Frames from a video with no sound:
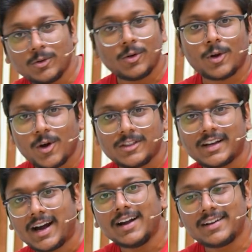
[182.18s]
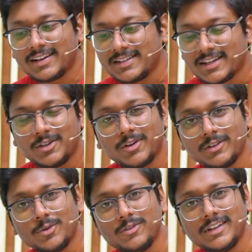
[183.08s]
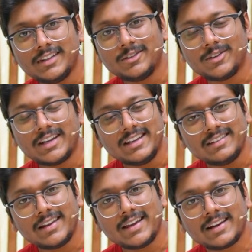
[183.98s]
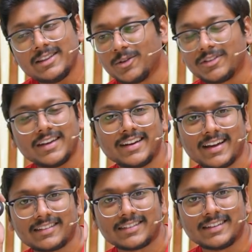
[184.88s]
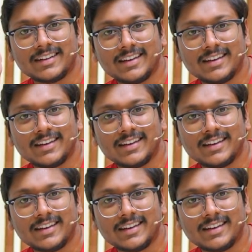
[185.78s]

know, cloth can't reach, and you can, using this you can easily clean those areas.